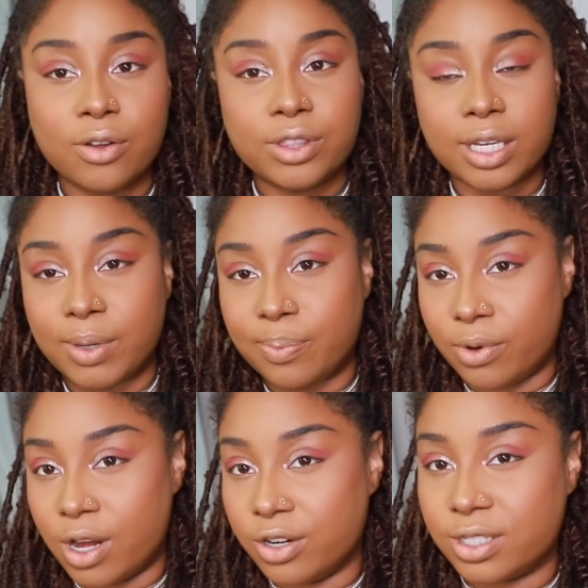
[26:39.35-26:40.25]
don't think
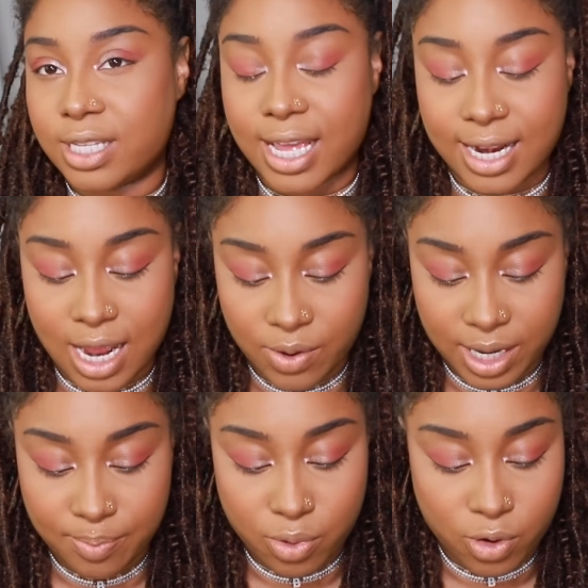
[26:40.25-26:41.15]
people understand how
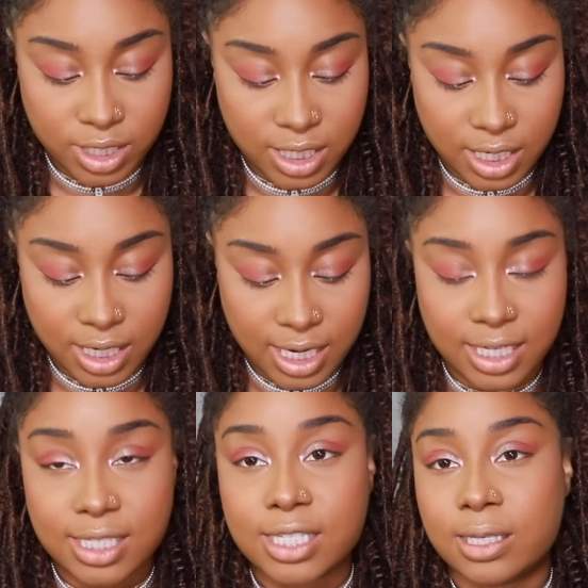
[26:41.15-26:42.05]
important it
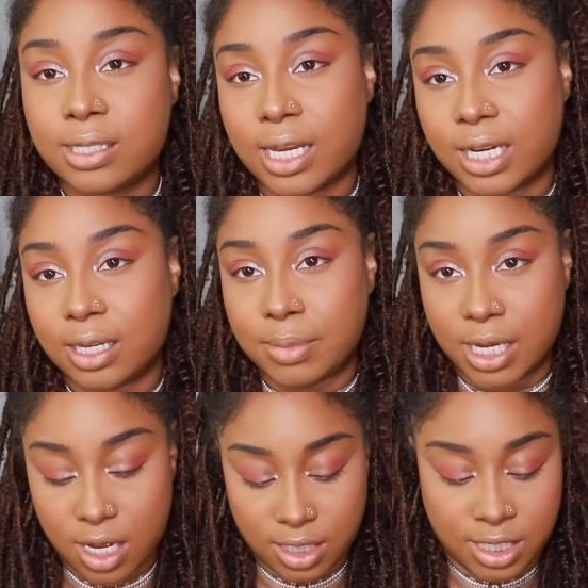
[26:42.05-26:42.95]
is to study
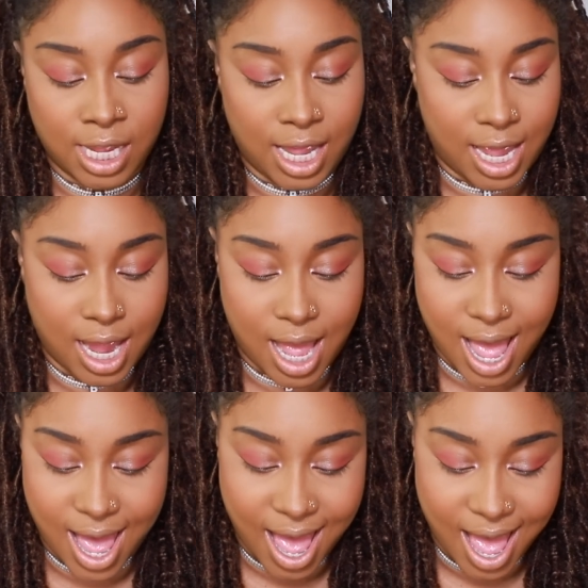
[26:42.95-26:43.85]
Beyonce.
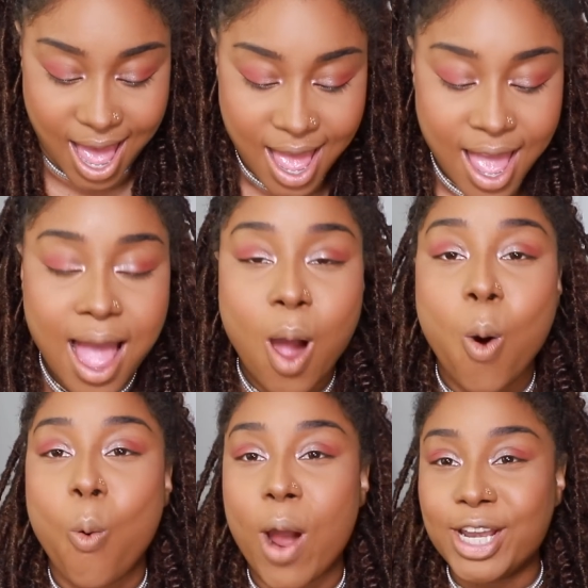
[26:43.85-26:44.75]

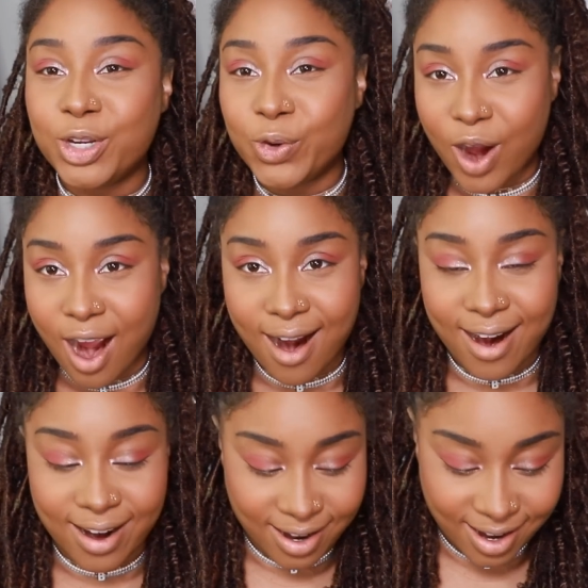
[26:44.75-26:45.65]
When you
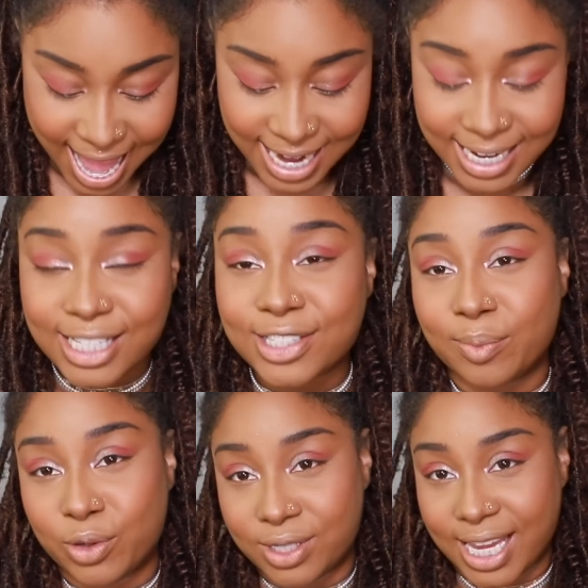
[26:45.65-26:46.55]
are heading into the
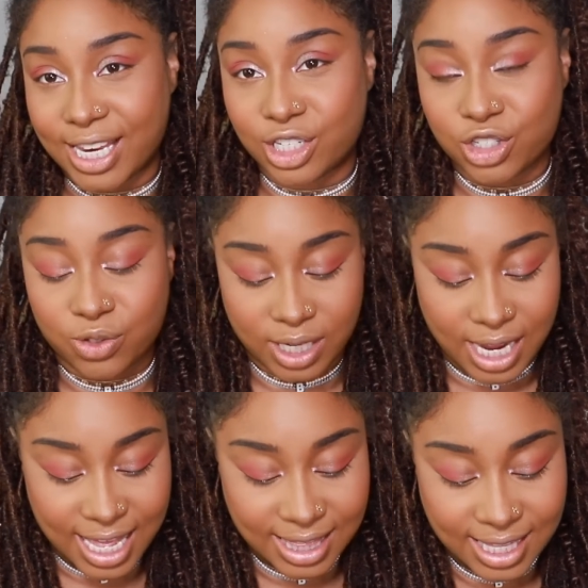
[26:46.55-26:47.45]
music industry,
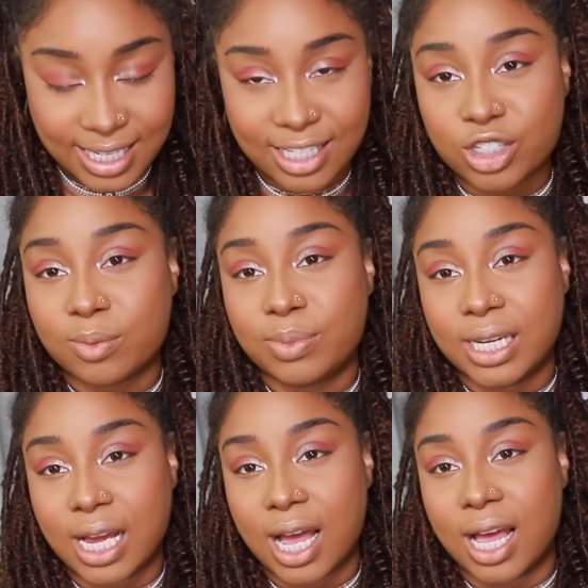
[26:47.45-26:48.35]
I think there should
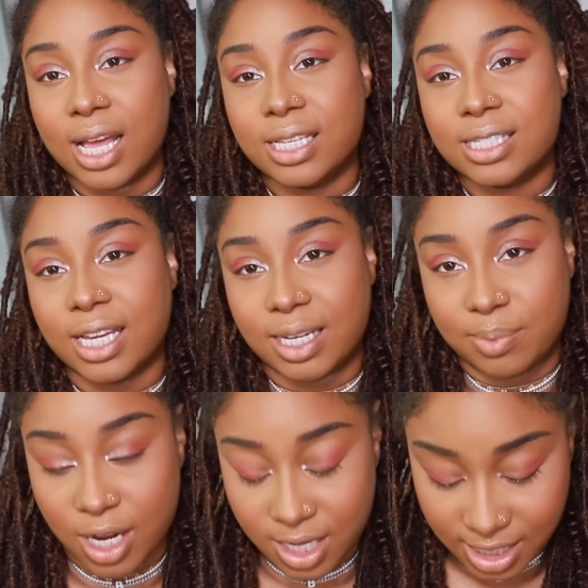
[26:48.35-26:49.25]
be a study
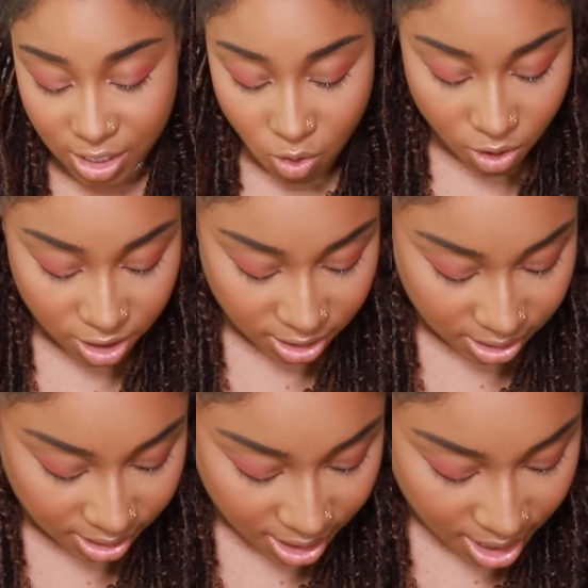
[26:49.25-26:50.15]
Beyonce
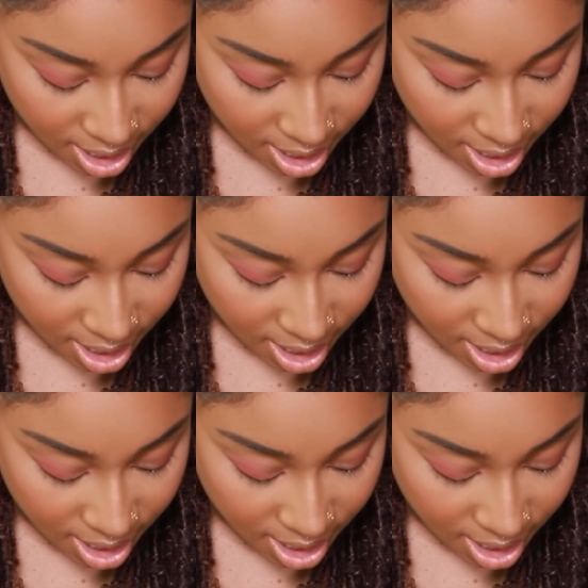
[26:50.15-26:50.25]
course,